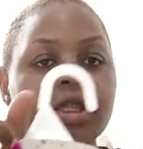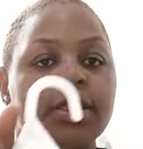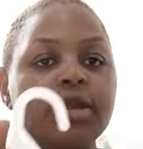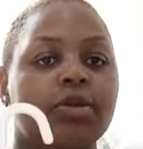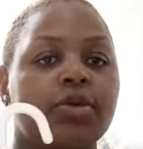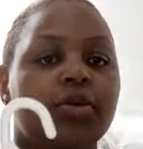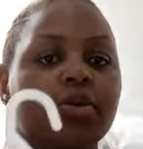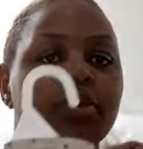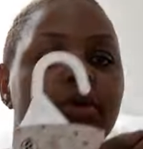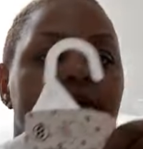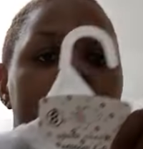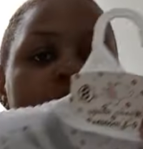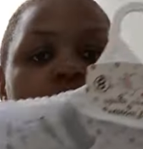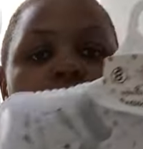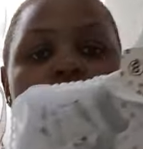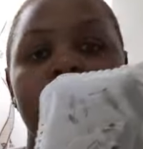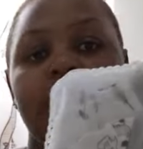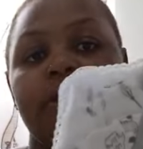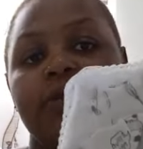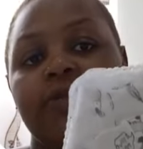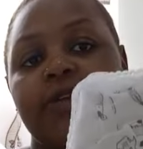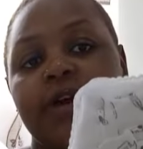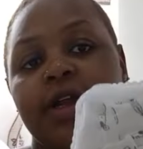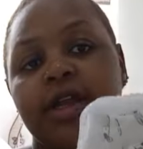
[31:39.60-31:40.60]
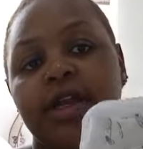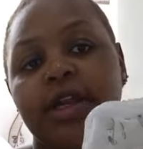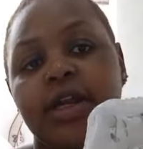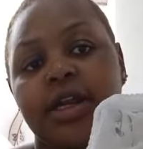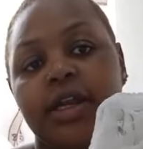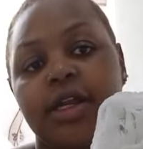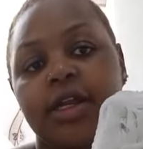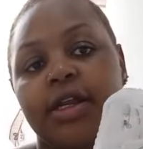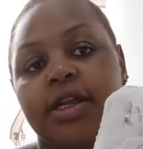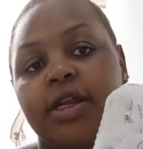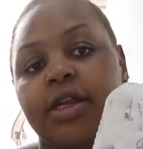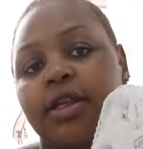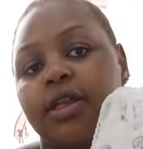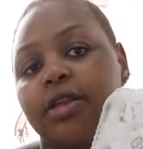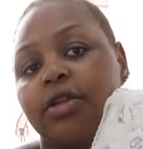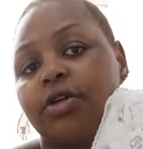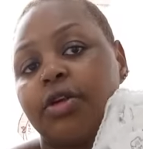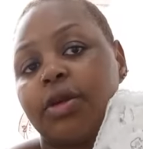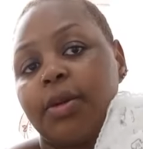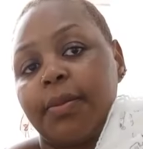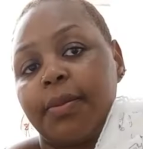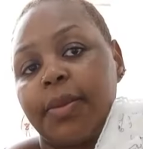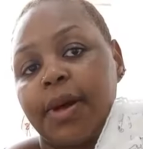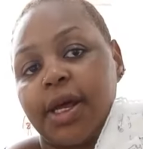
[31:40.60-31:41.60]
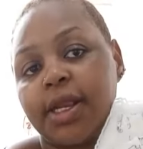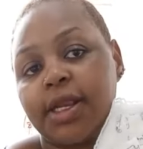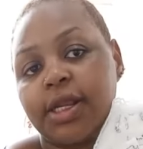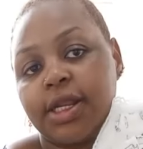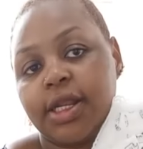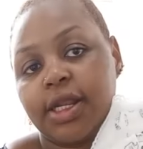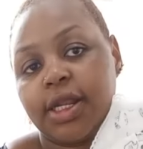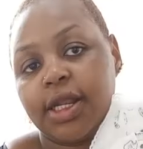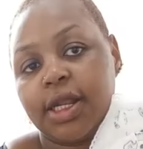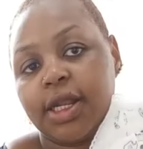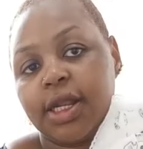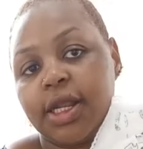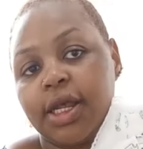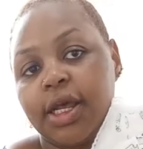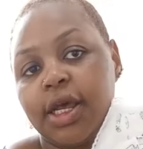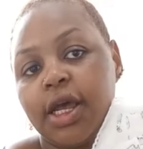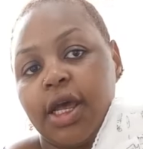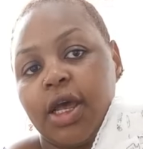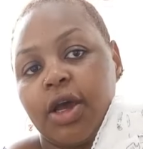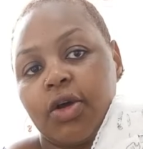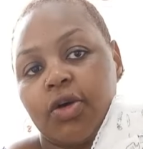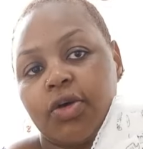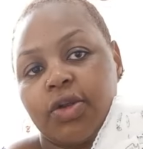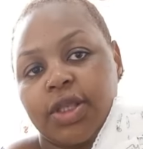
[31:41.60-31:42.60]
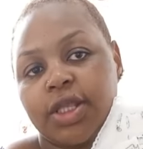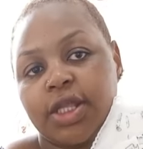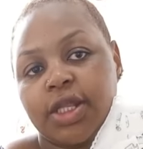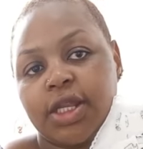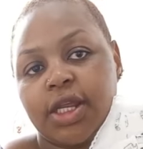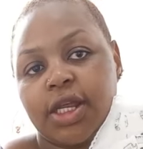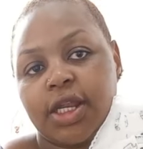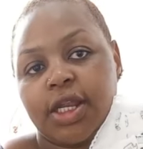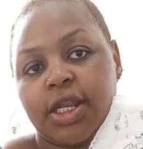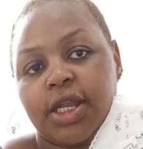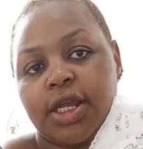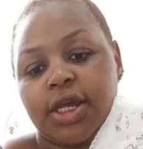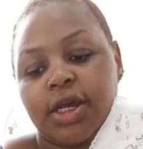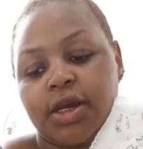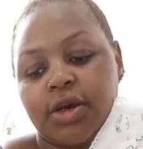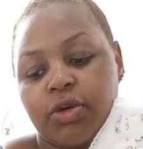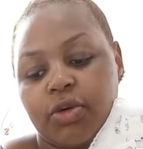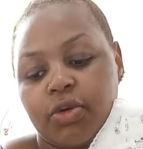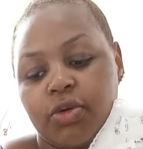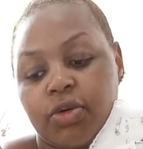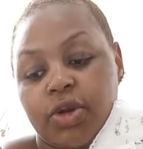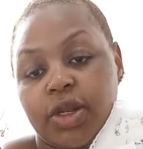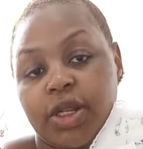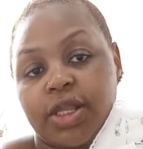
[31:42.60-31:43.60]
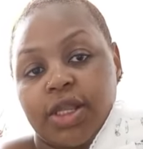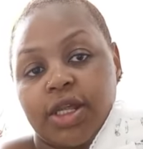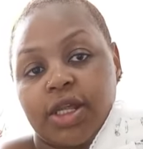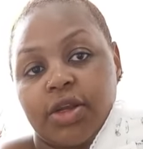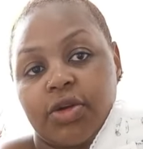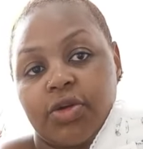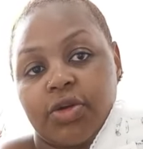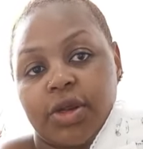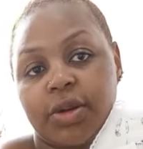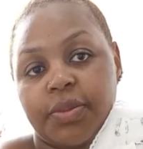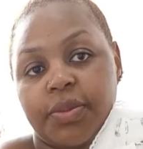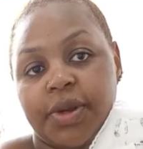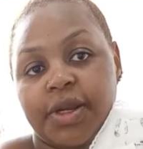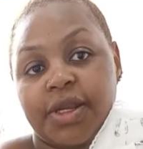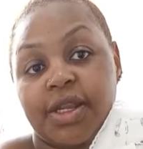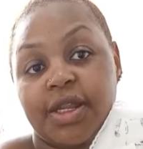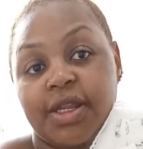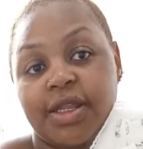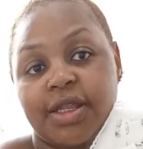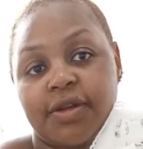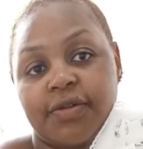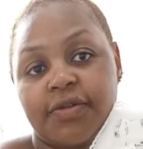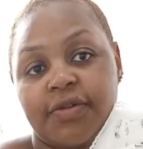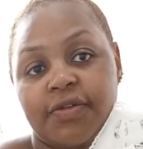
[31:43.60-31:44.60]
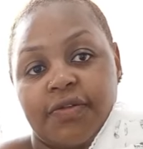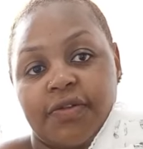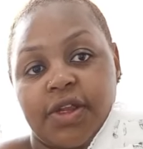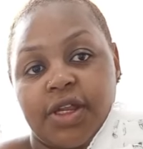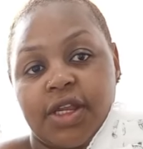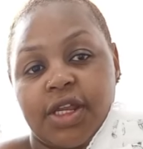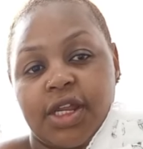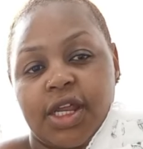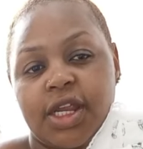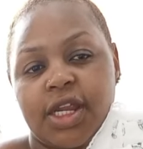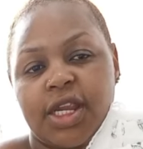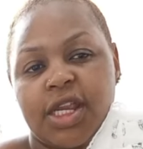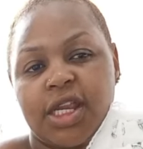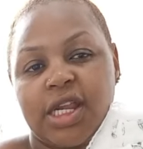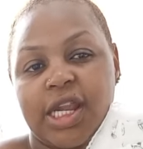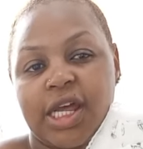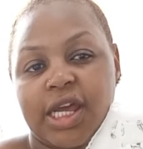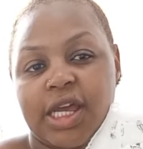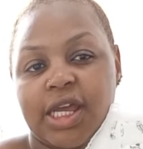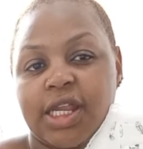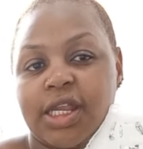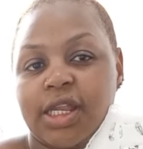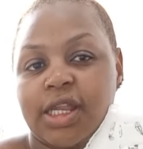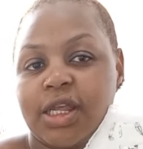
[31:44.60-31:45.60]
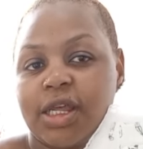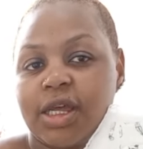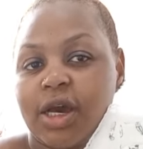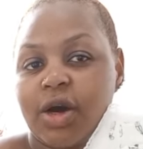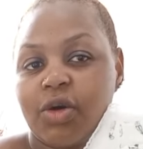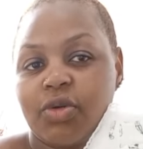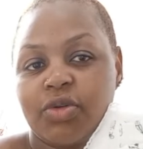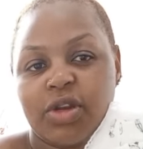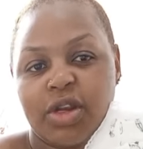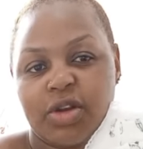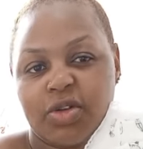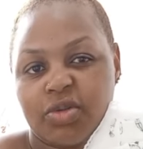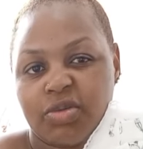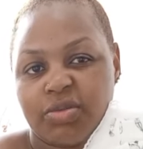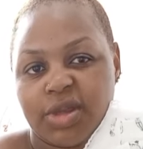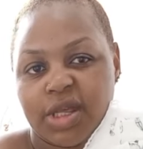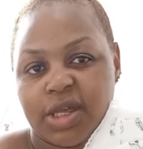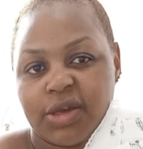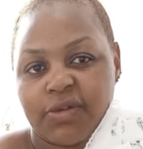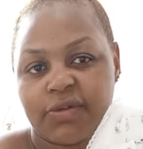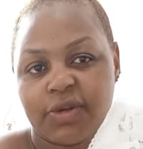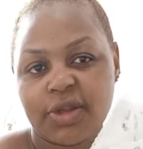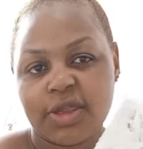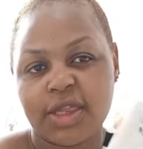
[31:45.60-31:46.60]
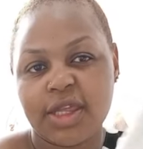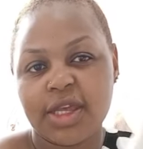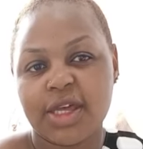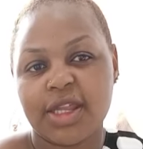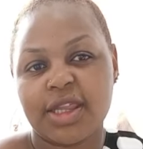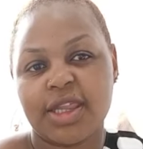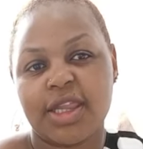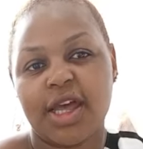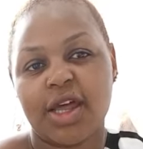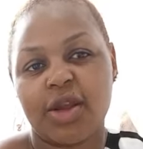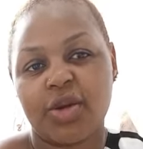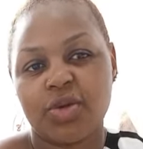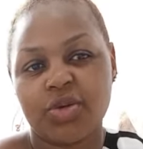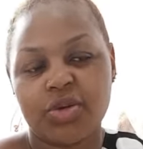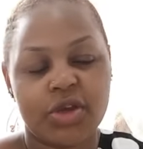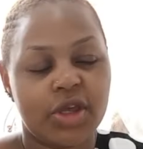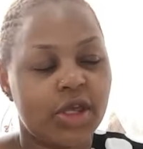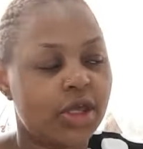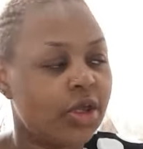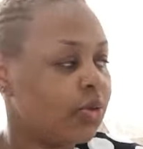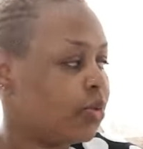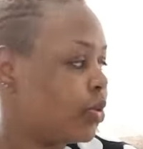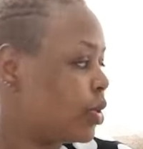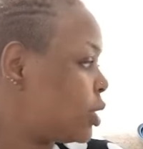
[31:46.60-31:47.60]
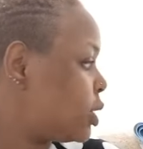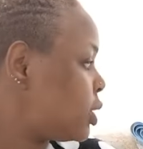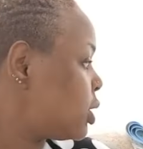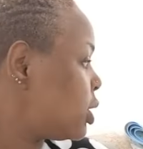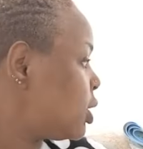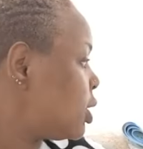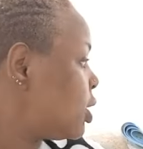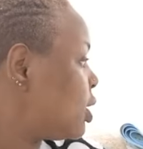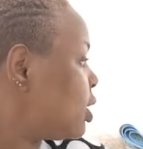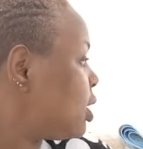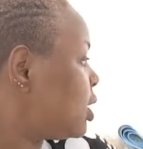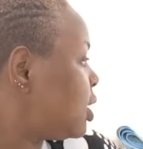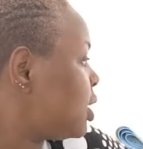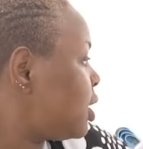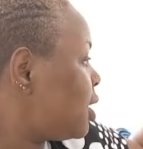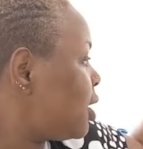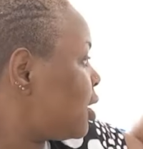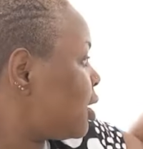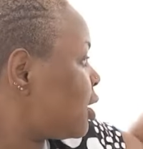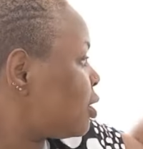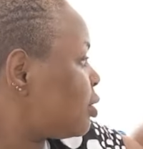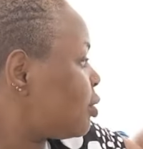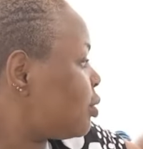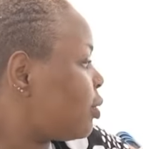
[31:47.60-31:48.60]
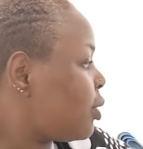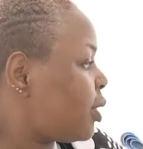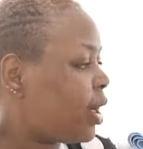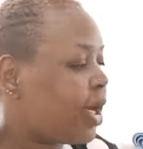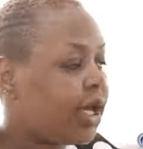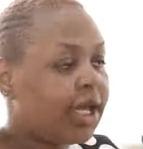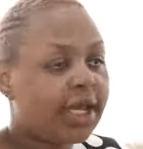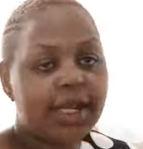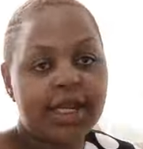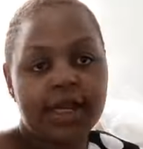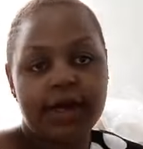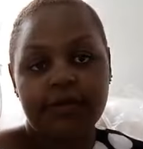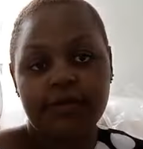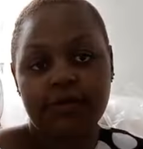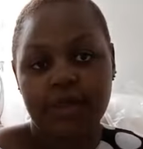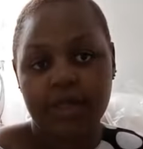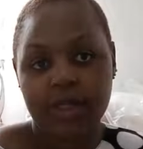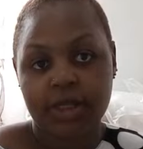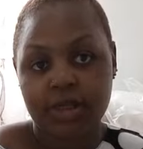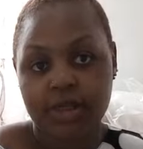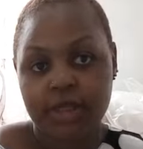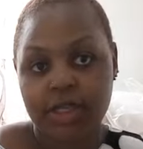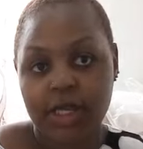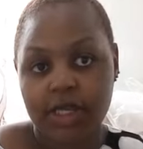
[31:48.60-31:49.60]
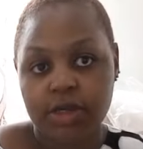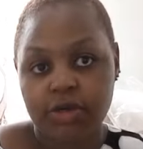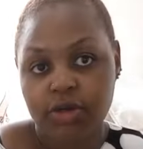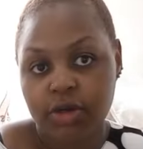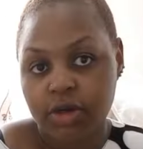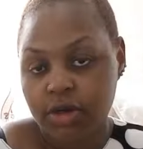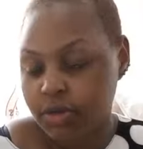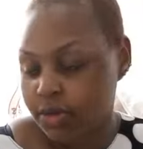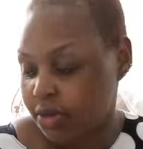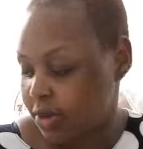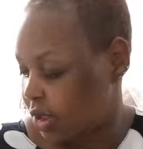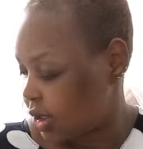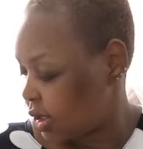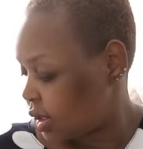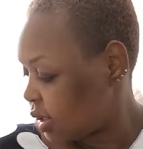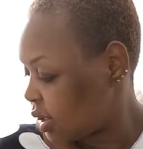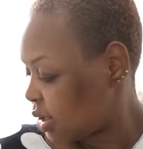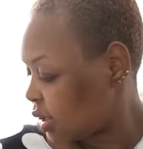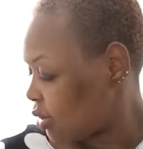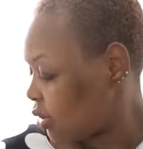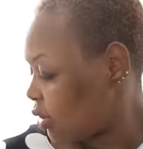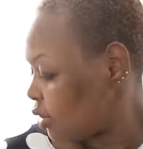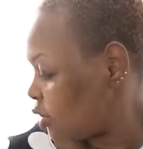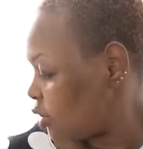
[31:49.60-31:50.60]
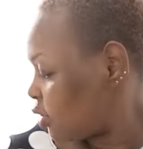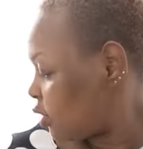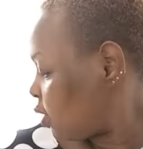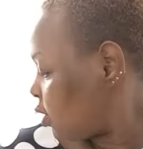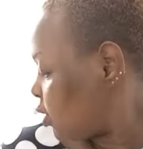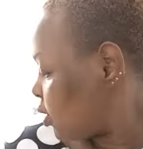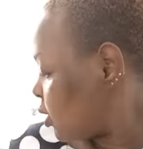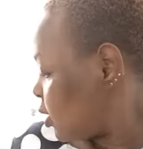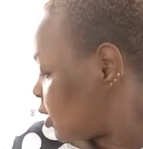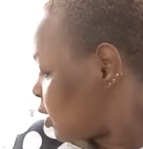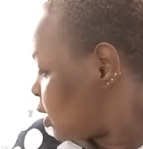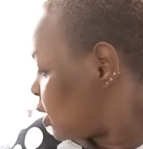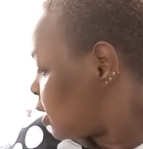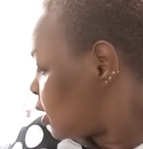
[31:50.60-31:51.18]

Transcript: So 1200 not a bad deal considering kuna zingine utapata za 1500 lakini me everything and they are not cute. So I love this that one because it's cotton.